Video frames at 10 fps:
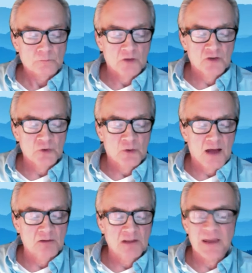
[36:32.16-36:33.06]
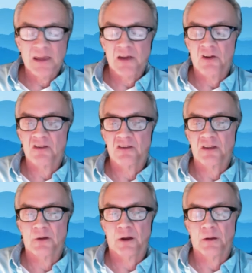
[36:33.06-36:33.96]
To outlying areas
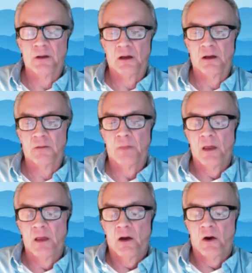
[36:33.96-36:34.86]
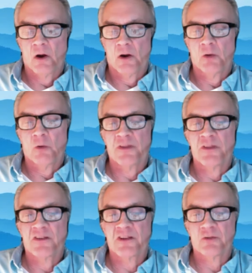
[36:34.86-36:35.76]
that are within
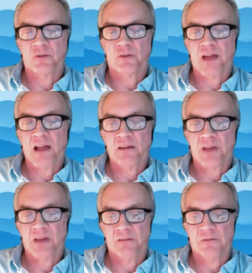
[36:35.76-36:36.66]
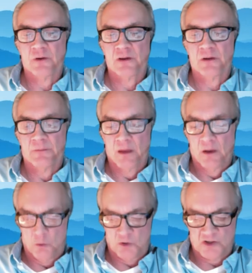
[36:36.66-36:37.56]
the Central Valley of California,
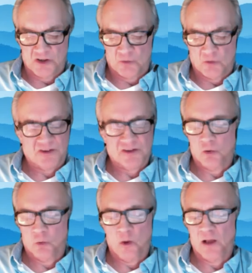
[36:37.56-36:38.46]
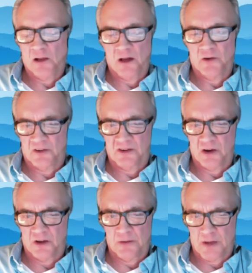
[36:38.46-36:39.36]
which is still well under its
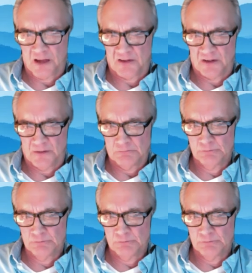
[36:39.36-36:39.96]
carrying capacity.